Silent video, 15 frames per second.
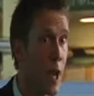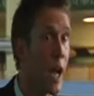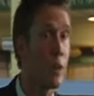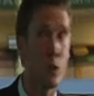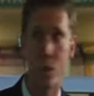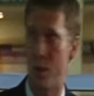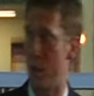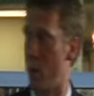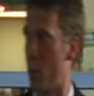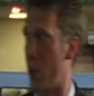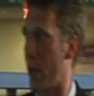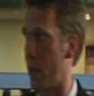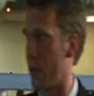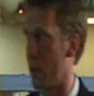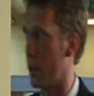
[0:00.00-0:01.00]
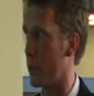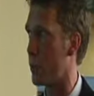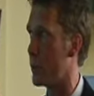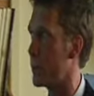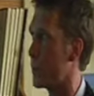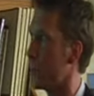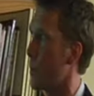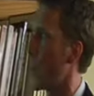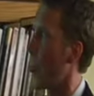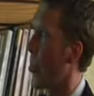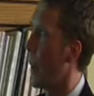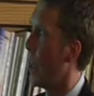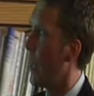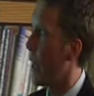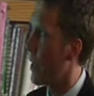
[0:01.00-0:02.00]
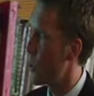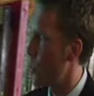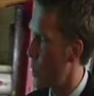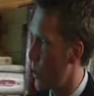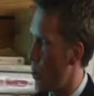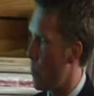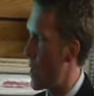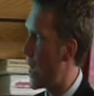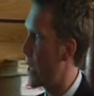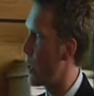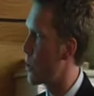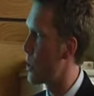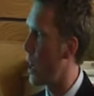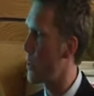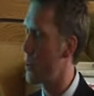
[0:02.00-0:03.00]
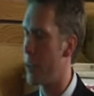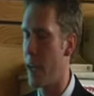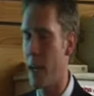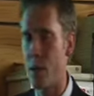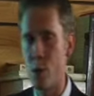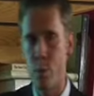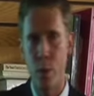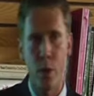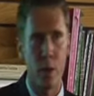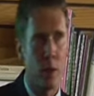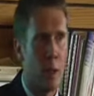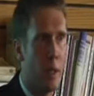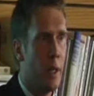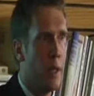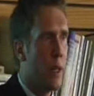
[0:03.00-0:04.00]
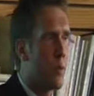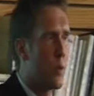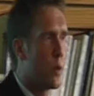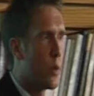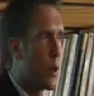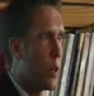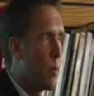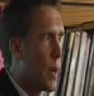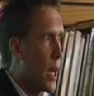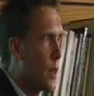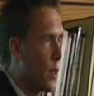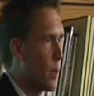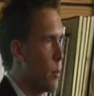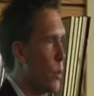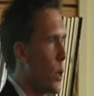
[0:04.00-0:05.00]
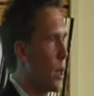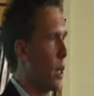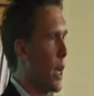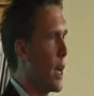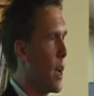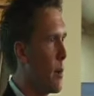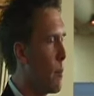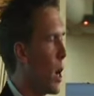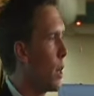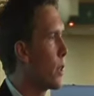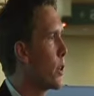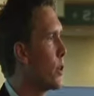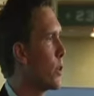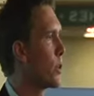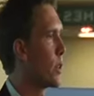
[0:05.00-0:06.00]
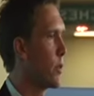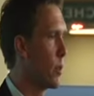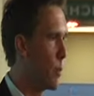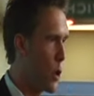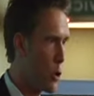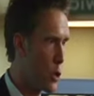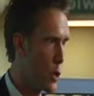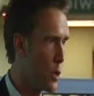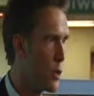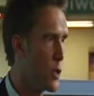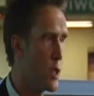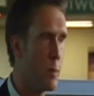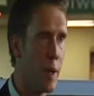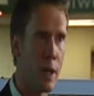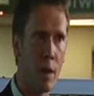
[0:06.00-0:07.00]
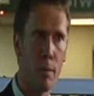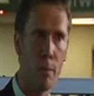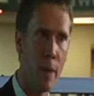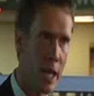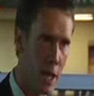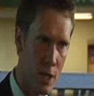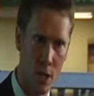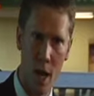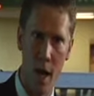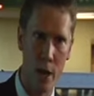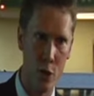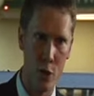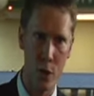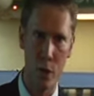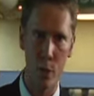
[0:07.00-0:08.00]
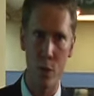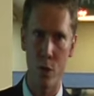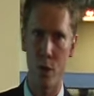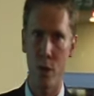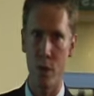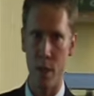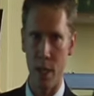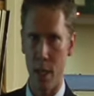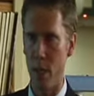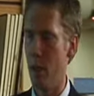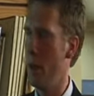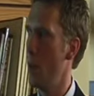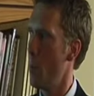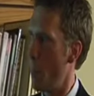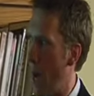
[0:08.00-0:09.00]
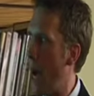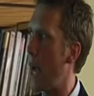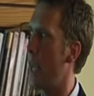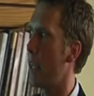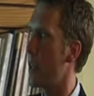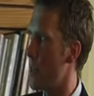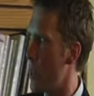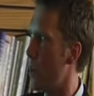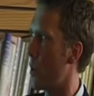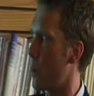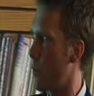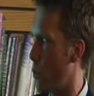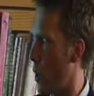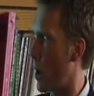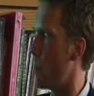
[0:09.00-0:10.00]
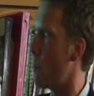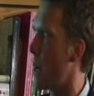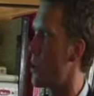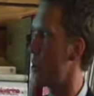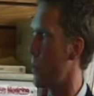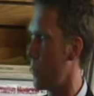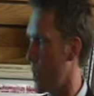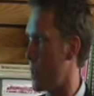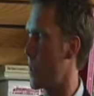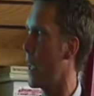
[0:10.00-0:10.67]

not just in the brain alone. I just want to go back here. Dr. Candace Pert, if you've heard about the book Molecules of Emotion, she's been on many talk shows. She's the pioneer of where much of this